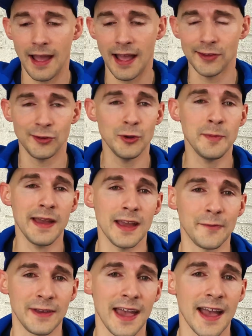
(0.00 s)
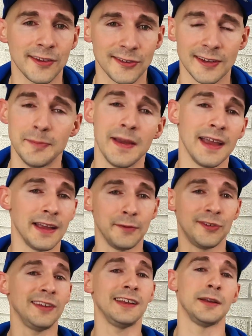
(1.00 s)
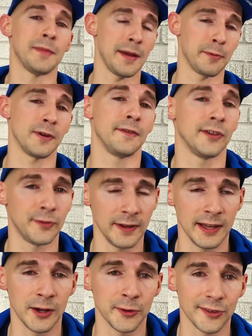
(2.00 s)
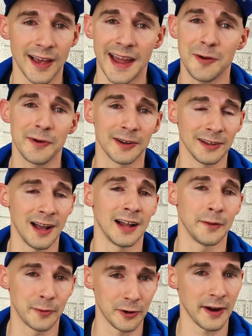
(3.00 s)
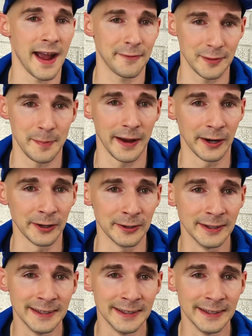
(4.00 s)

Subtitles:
as you may have guessed and may have seen in my previous videos, I wear a lot of CRAFT apparel,